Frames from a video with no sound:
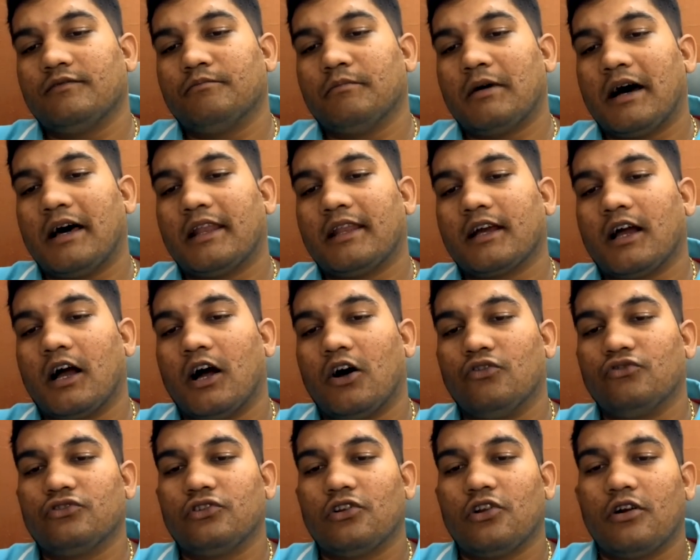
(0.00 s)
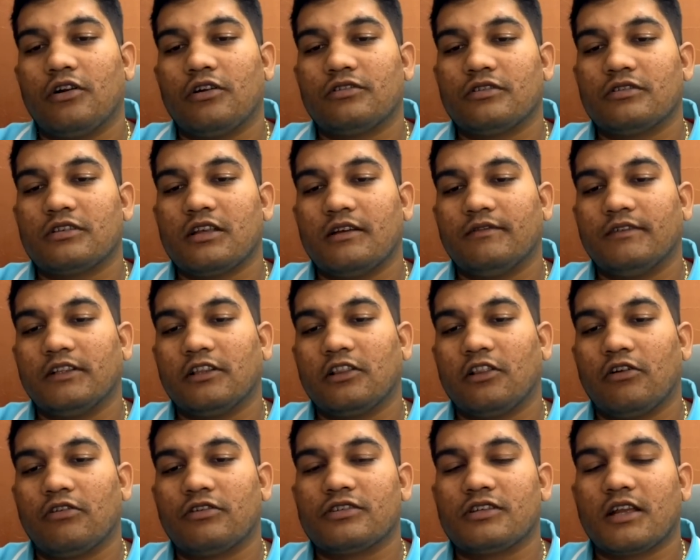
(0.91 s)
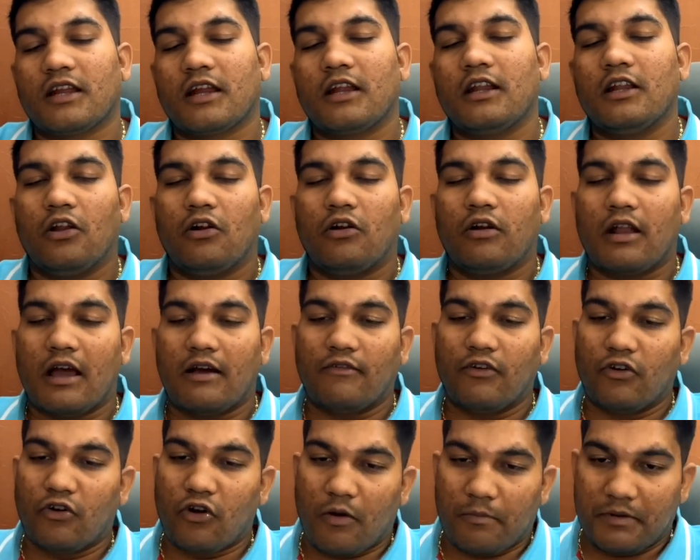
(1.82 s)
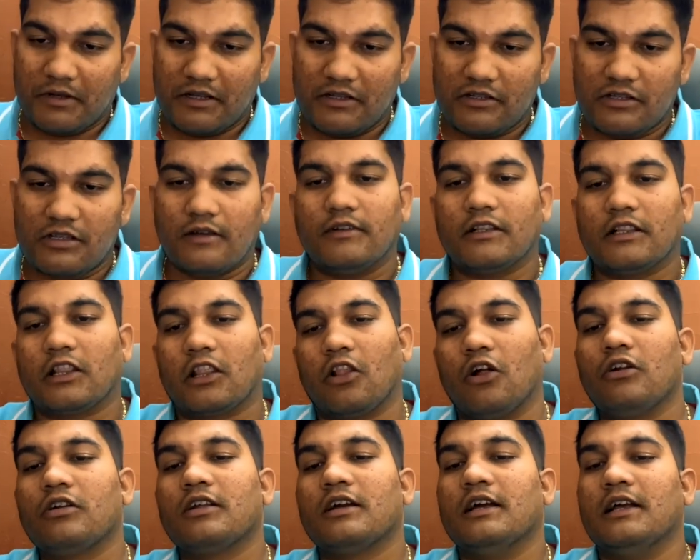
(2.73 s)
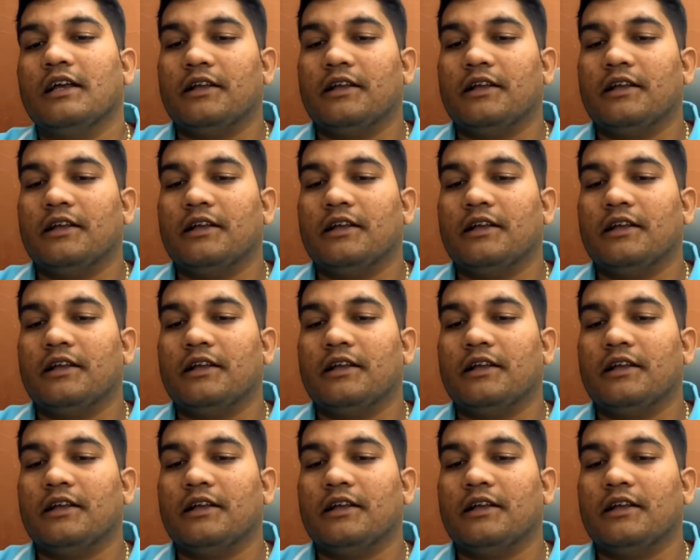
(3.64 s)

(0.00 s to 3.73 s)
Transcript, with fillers: Marak house lord, so seventh lord, second lord, our topic is seventh lord,